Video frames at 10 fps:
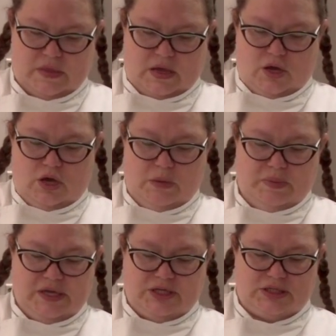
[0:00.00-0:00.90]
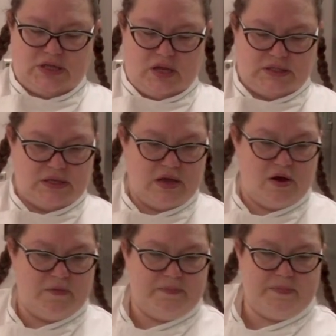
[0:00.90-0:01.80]
a good pinch of salt in
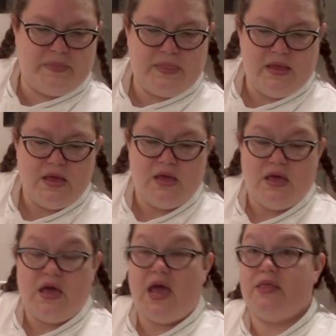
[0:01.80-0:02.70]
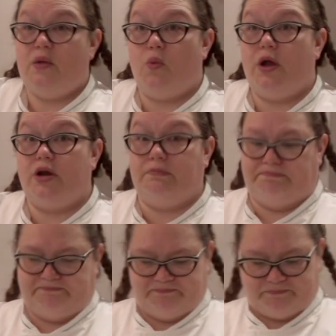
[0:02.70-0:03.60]
there, and then water.
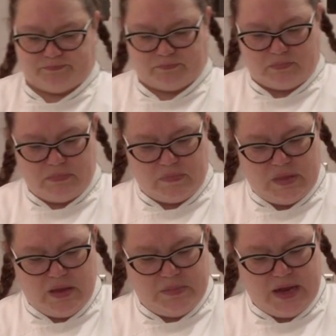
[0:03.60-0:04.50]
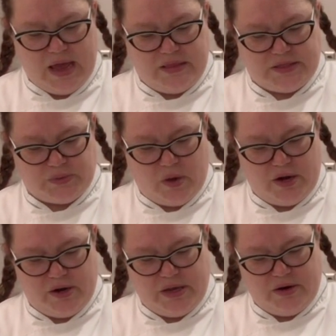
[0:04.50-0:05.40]
I'm gonna add this
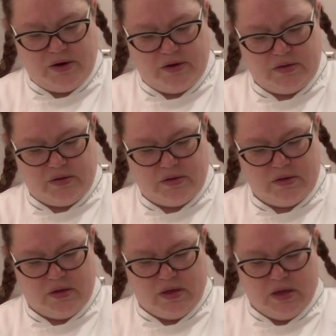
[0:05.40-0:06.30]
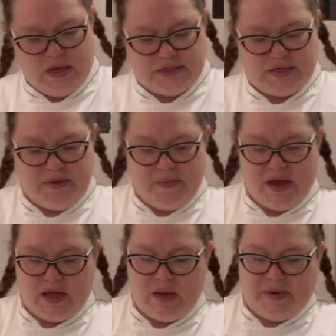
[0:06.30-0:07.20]
water here. It's gonna be
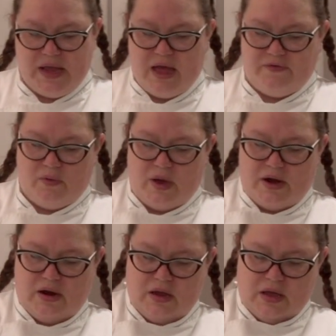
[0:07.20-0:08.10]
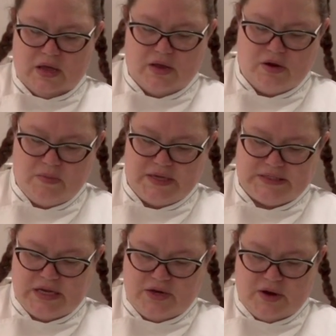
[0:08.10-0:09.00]
about 1.5 cups of water. You're gonna
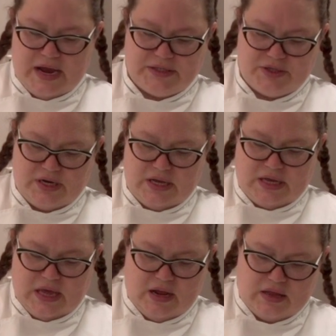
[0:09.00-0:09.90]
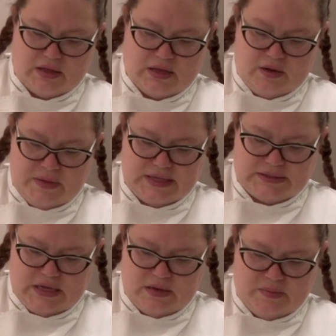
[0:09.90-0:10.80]
mix it in. Your hands are gonna get a little
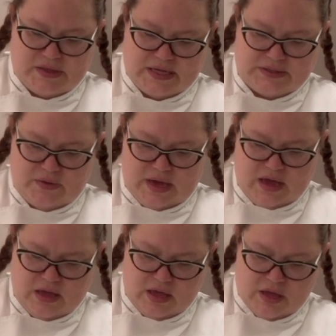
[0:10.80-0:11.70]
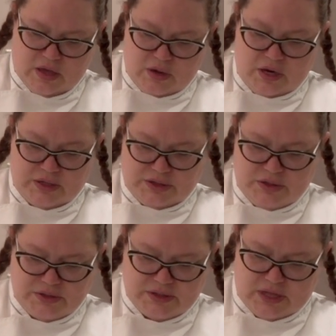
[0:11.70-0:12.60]
messy, but that's okay. You can also
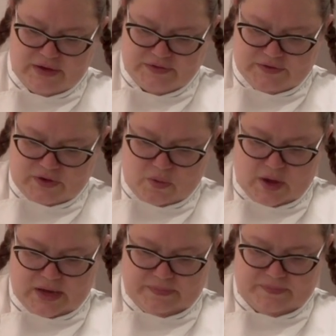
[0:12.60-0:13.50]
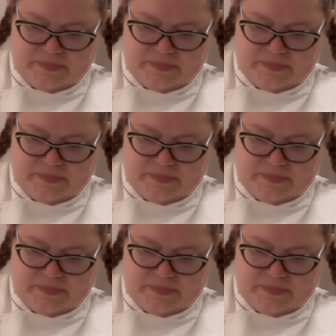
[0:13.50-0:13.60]
use gloves if you want.